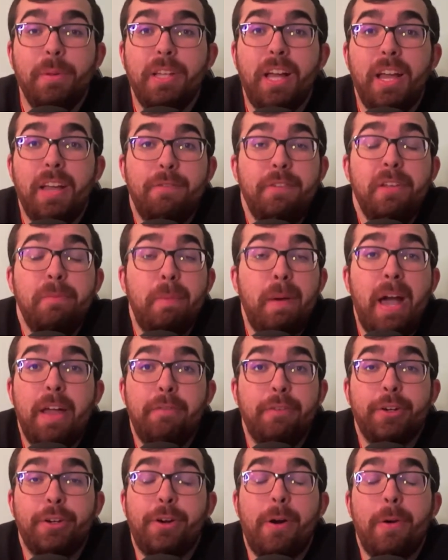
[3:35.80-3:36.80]
feel bad
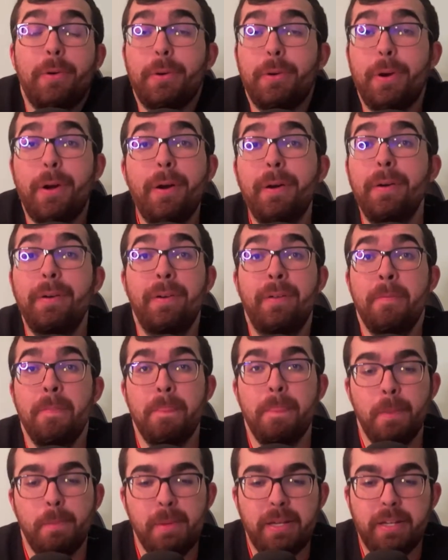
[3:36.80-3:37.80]
for Carter Hart,
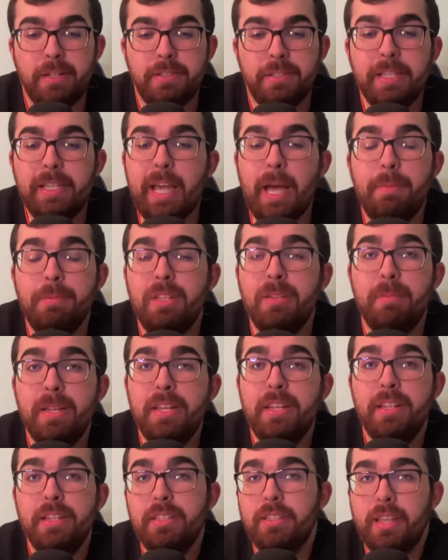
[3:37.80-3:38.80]
because he kept him
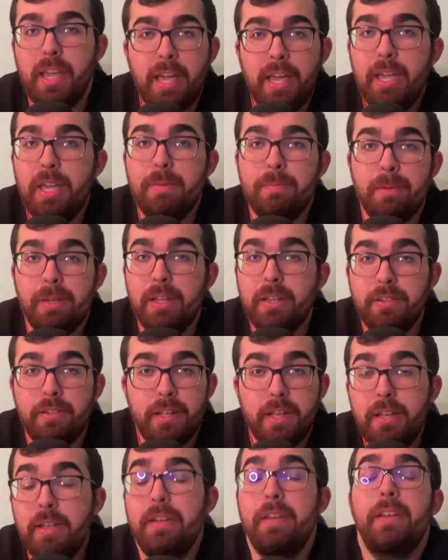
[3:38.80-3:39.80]
in his game. He
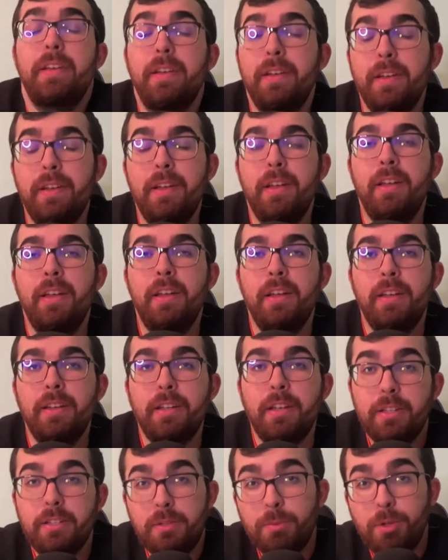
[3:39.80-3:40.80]
did.
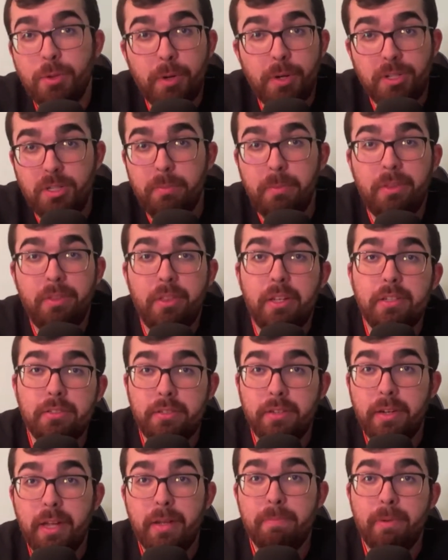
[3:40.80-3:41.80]
He had some questionable things
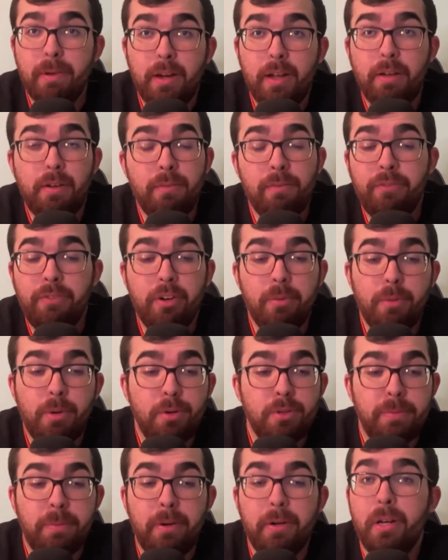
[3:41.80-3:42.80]
today, but for the
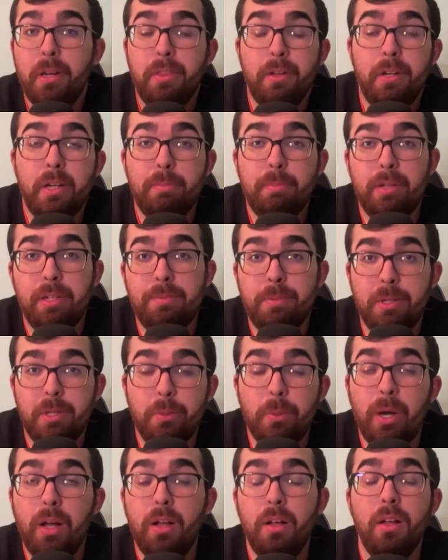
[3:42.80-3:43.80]
most part, I thought he played pretty
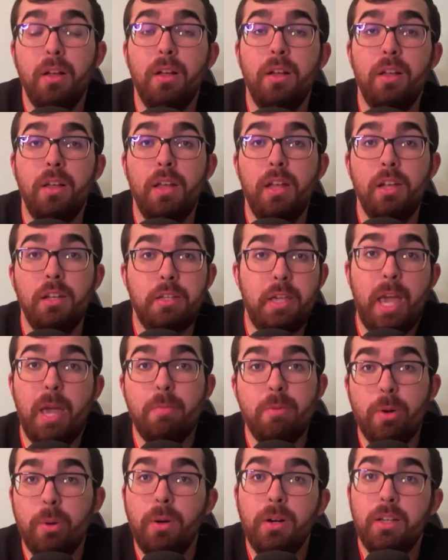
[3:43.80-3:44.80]
well. Cam
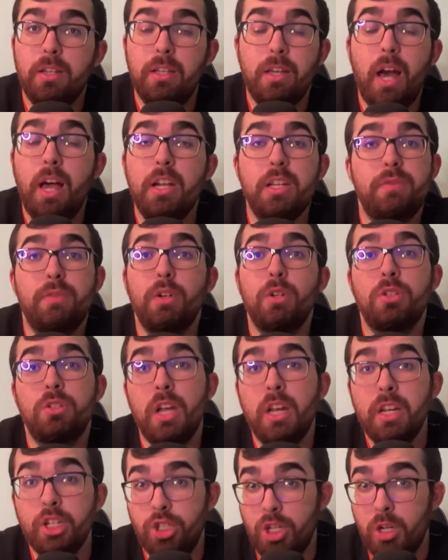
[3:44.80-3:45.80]
York, he got his first
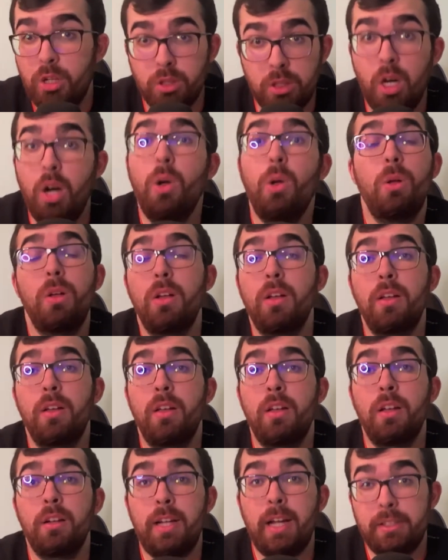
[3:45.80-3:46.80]
NHL goal.
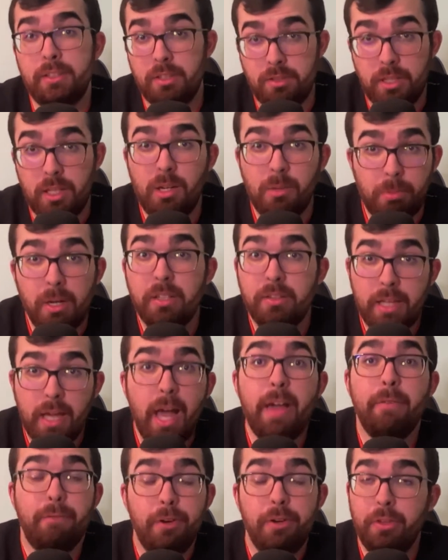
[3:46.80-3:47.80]
Got to celebrate
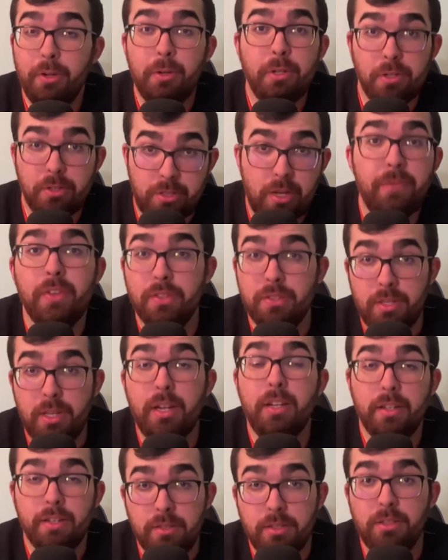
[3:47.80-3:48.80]
that for 37
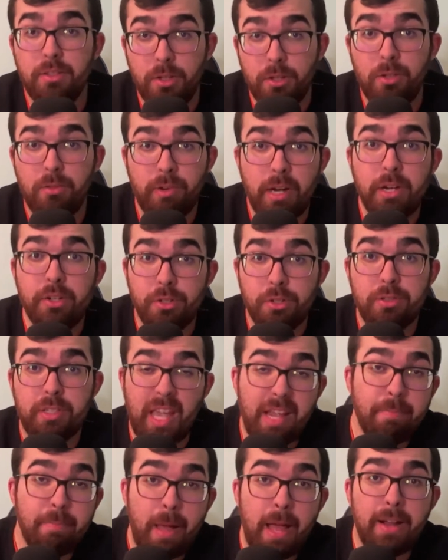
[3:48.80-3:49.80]
seconds until the Rangers
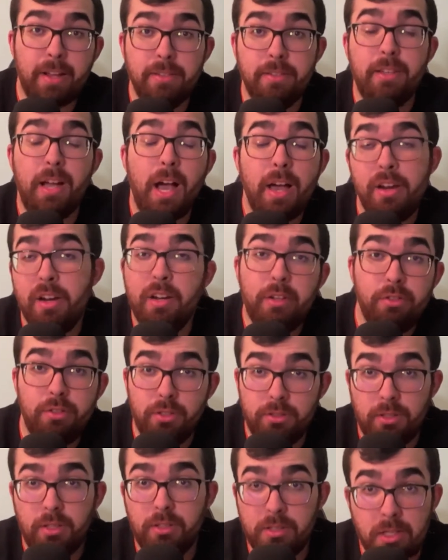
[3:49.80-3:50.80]
came back and tied it and
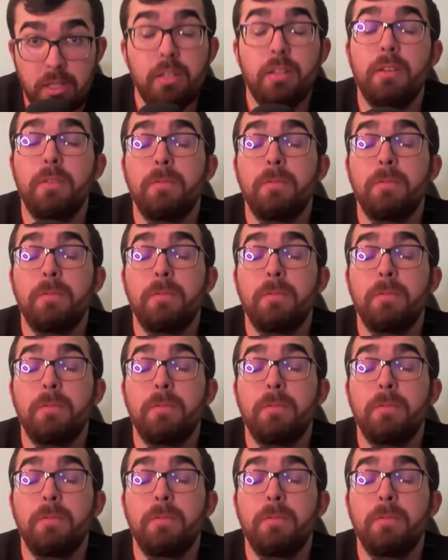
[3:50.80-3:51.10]
took the lead.